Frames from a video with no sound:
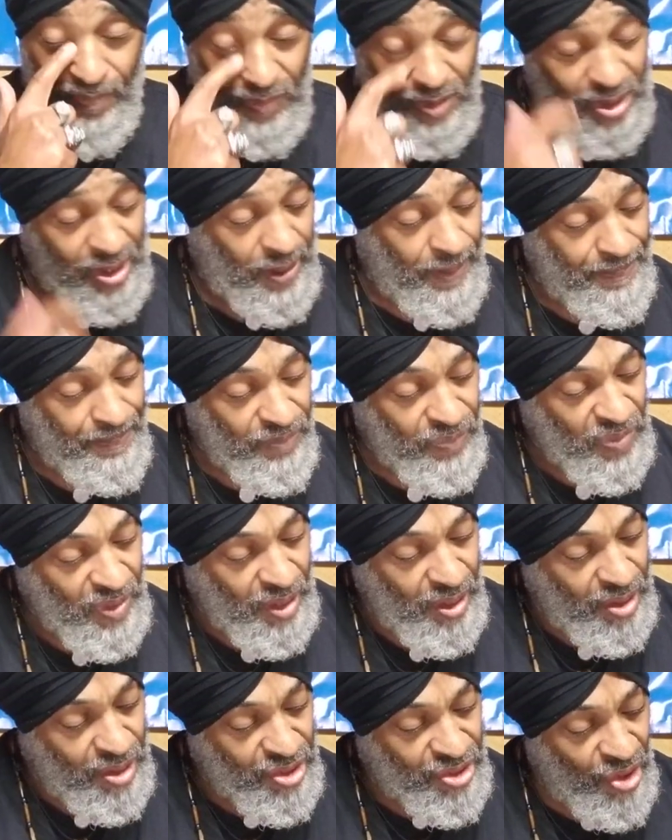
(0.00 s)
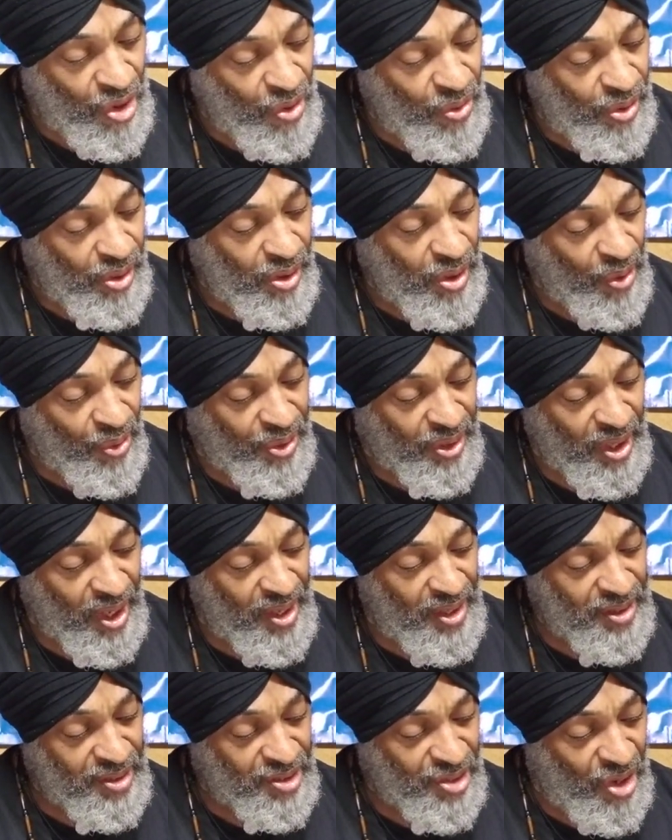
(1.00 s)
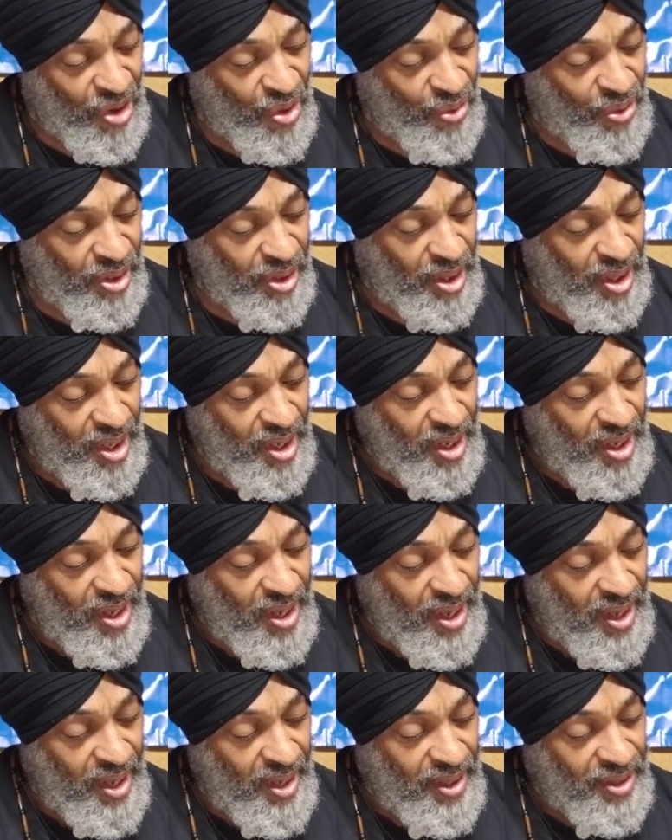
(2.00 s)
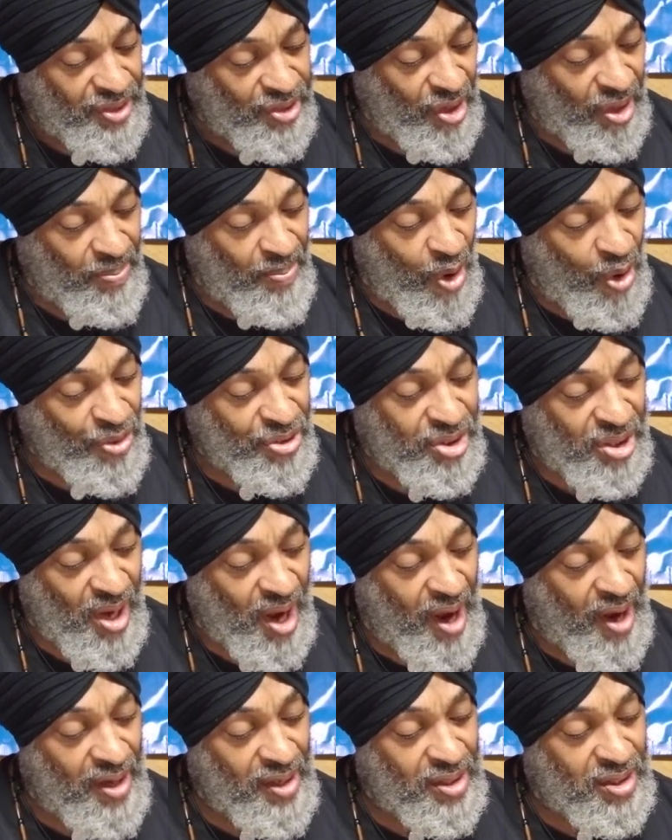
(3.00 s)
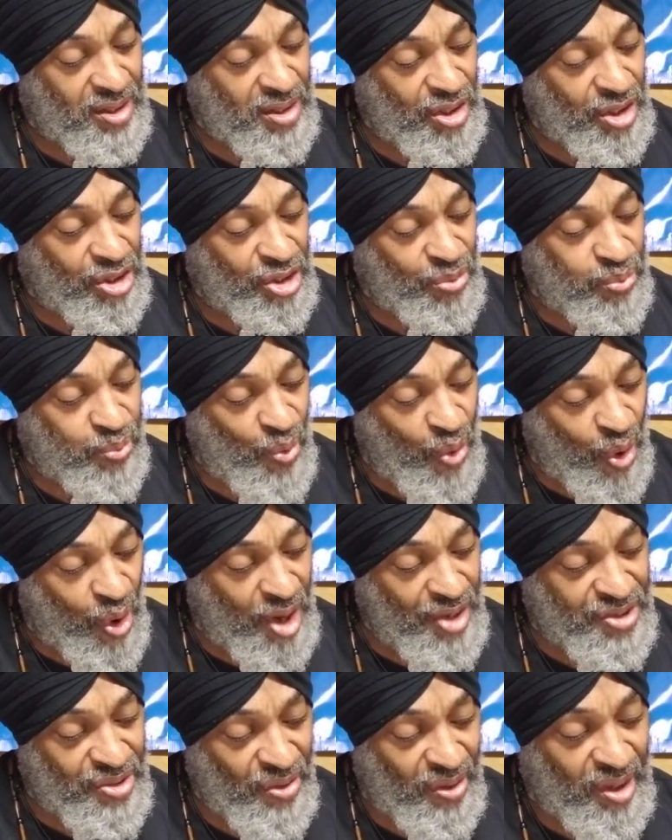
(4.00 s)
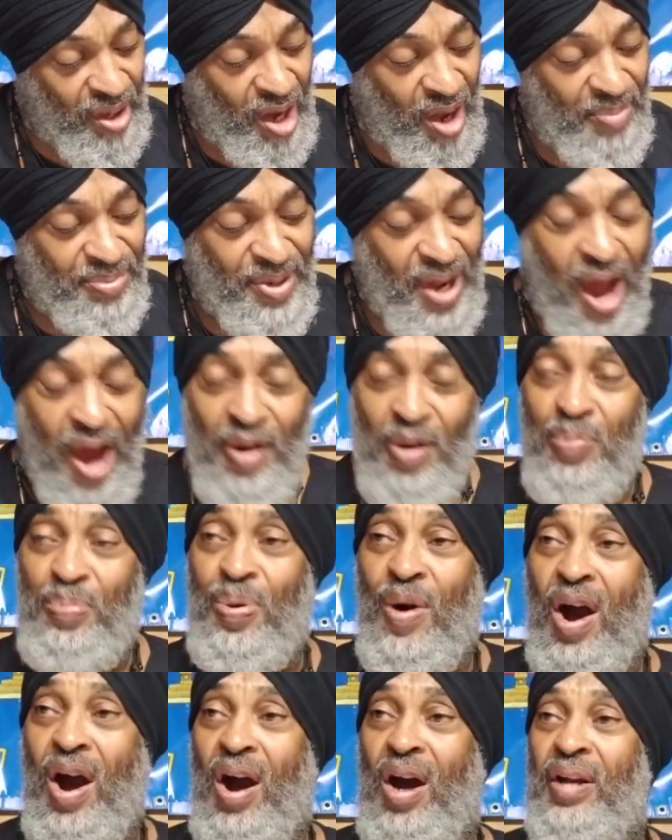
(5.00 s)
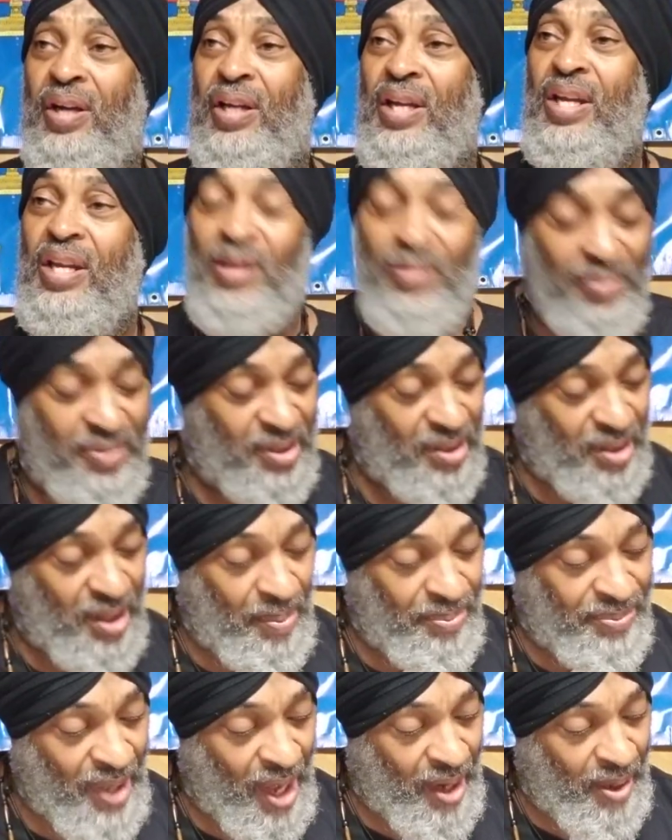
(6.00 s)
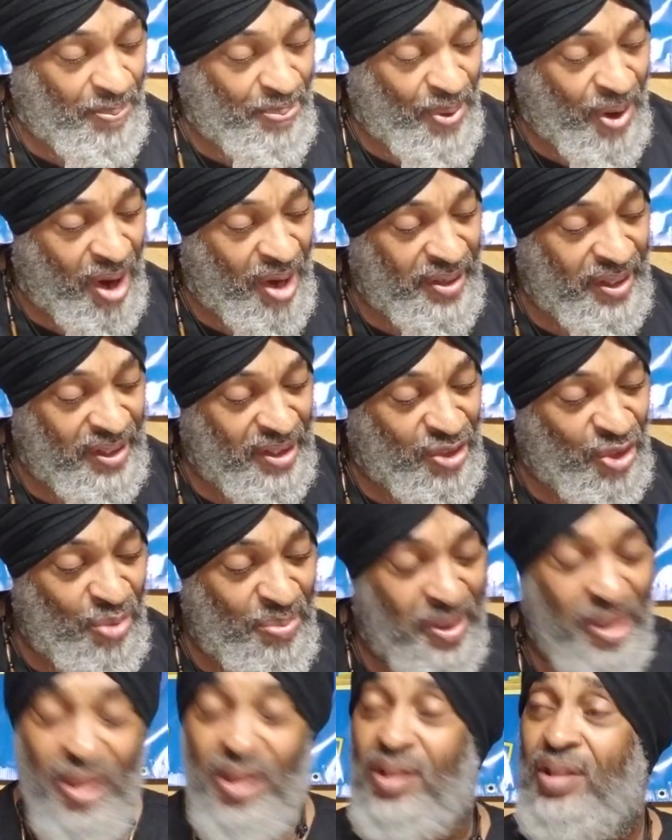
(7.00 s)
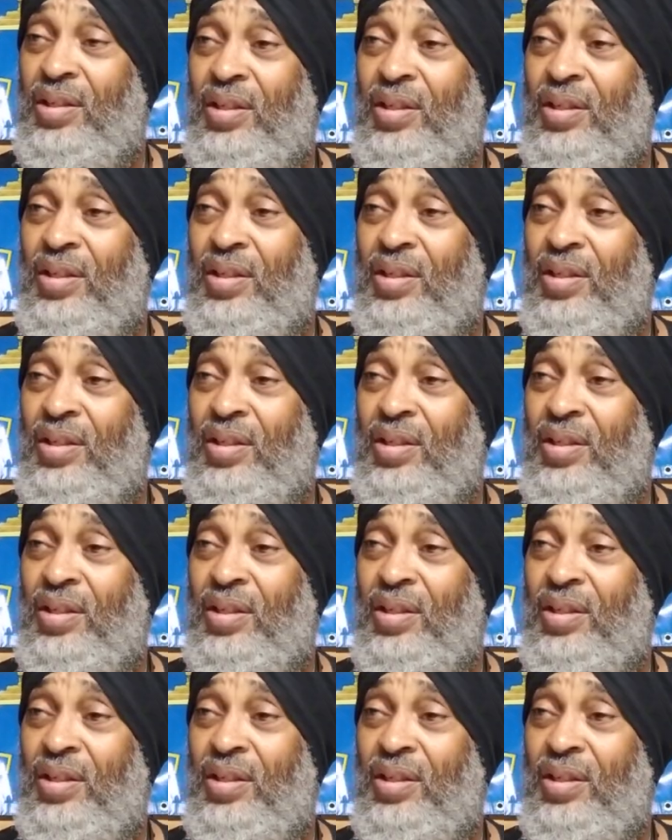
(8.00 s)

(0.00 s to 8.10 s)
See? So, okay, so the Most High's sword shall come down upon Edom, shall come down upon Idumea.